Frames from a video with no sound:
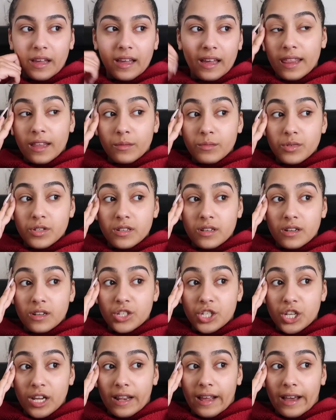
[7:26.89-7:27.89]
And then I'm just gonna
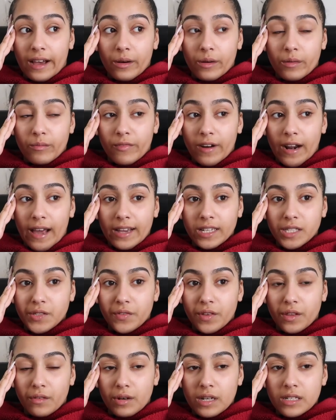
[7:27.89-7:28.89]
chill out and relax
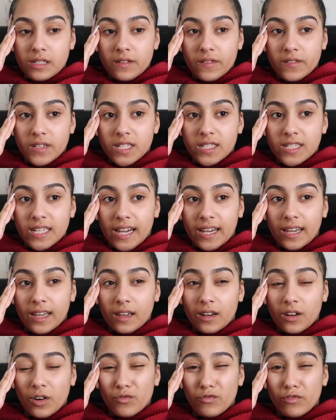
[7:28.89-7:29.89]
for the rest of today.
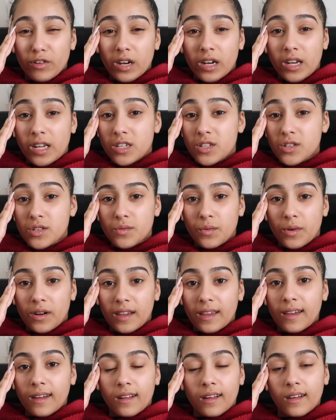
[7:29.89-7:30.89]
And I really just wanna
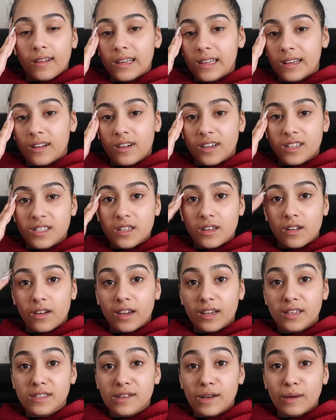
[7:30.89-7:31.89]
get an early night
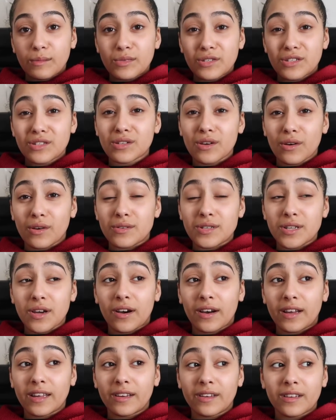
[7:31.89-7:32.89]
tonight, because I'm so
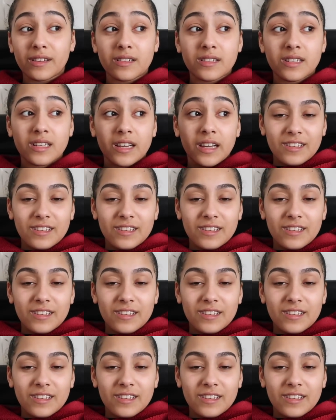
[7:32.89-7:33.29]
tired.